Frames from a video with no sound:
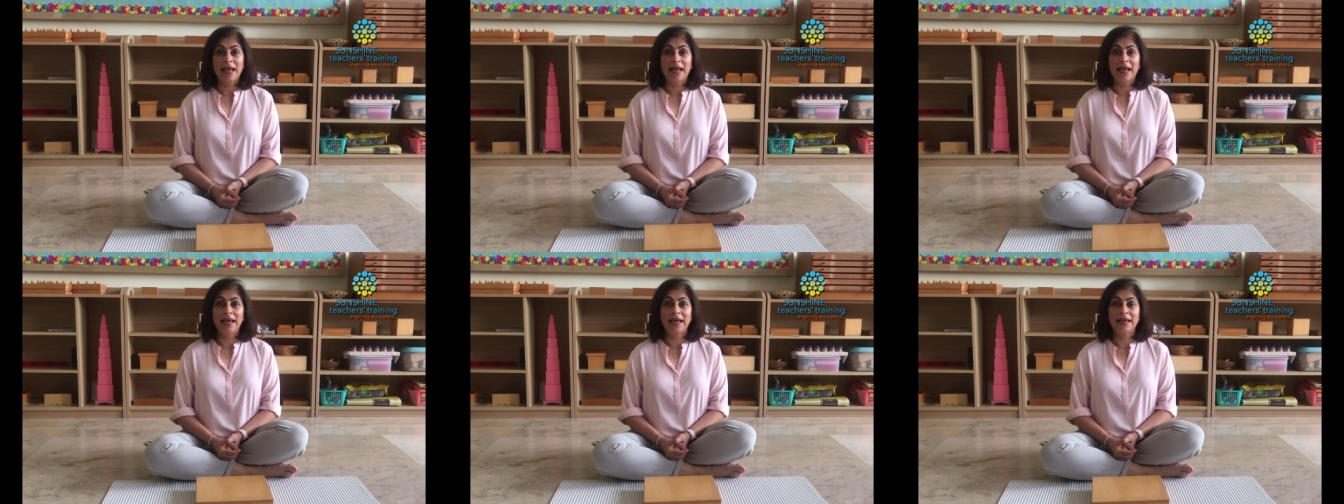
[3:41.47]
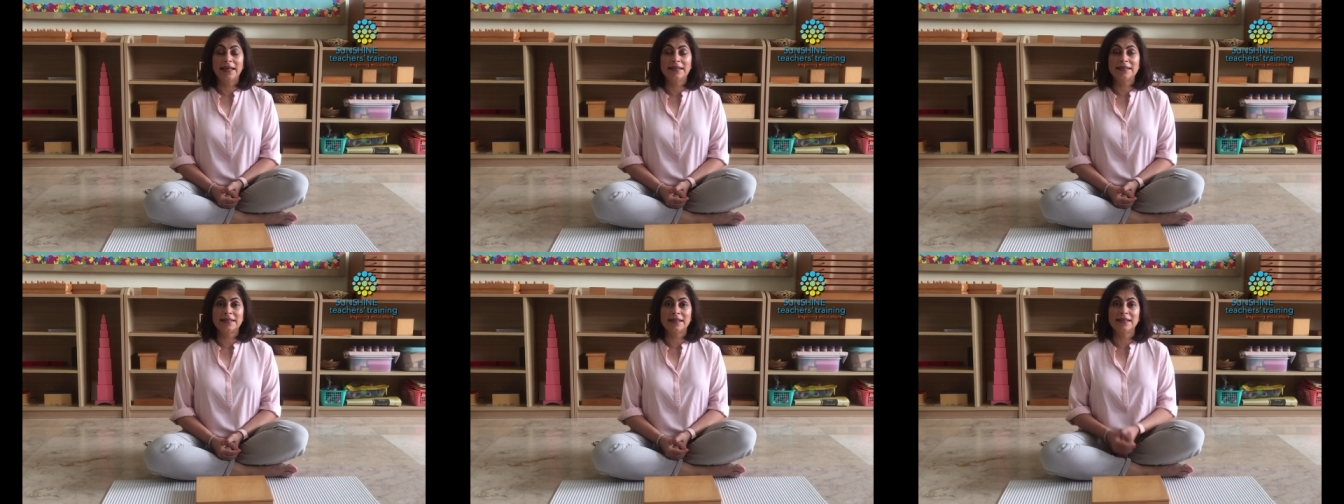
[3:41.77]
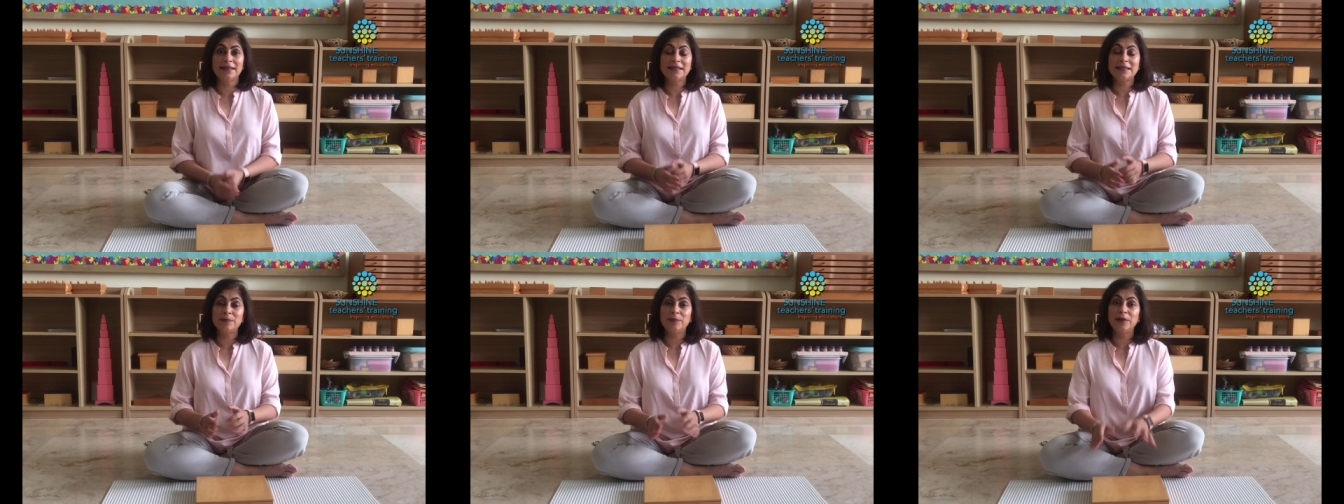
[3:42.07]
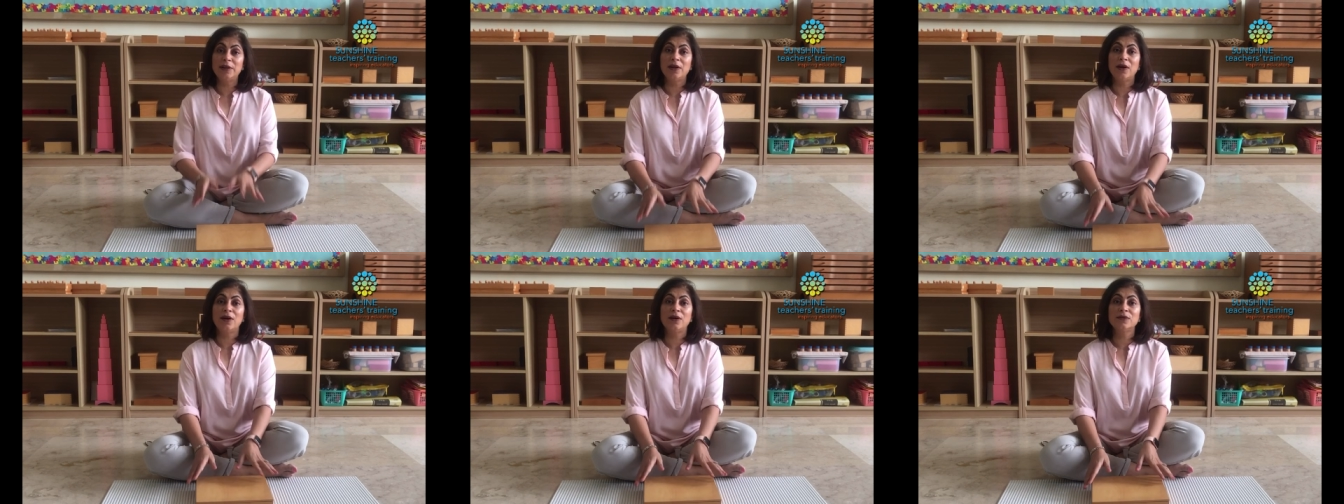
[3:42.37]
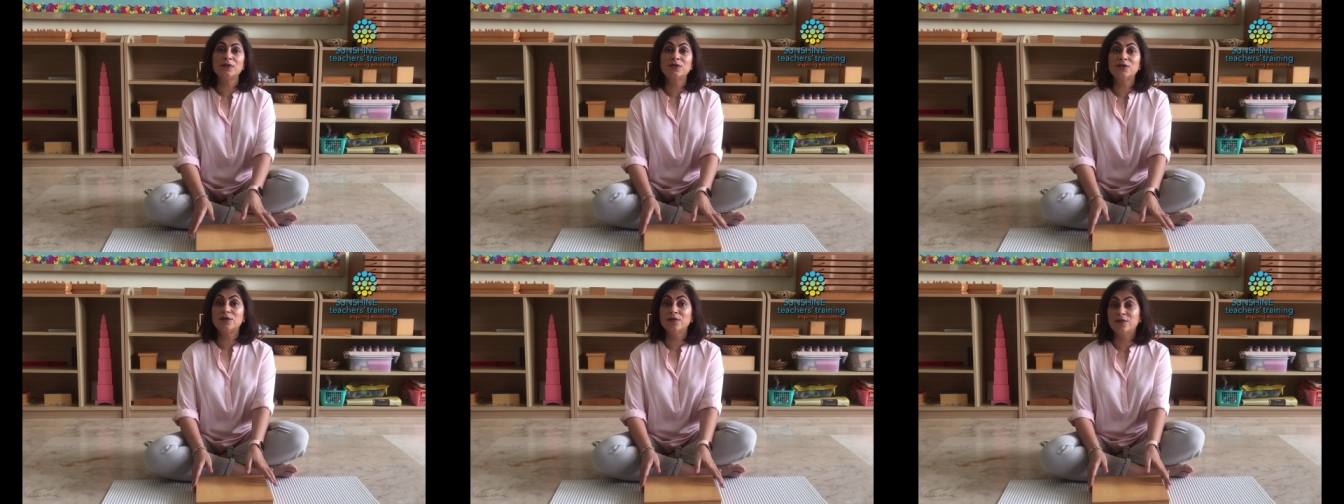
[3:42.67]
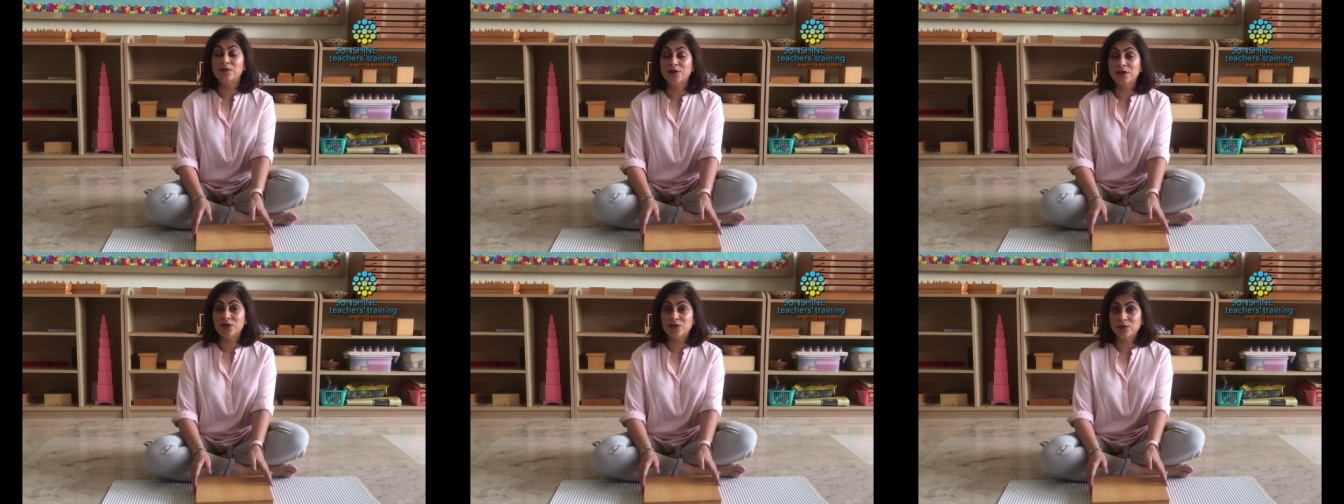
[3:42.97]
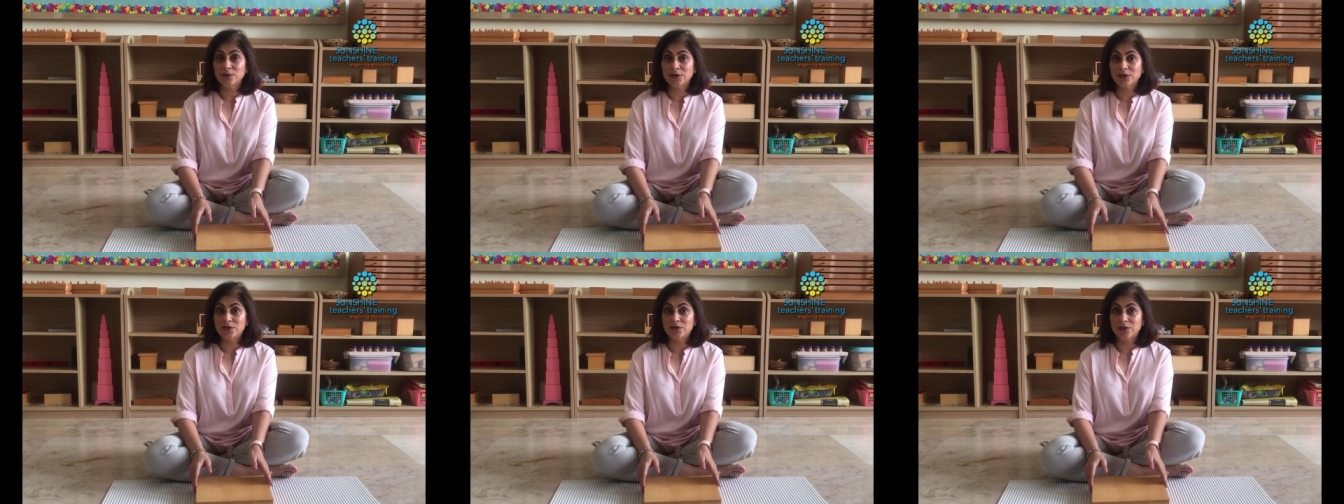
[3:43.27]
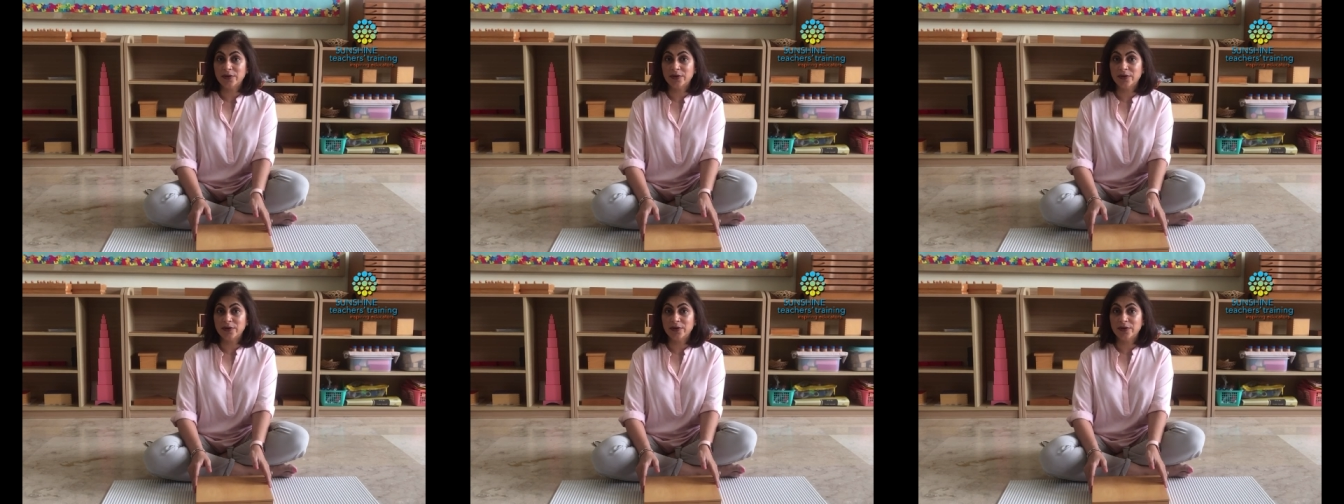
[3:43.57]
And this belongs to visual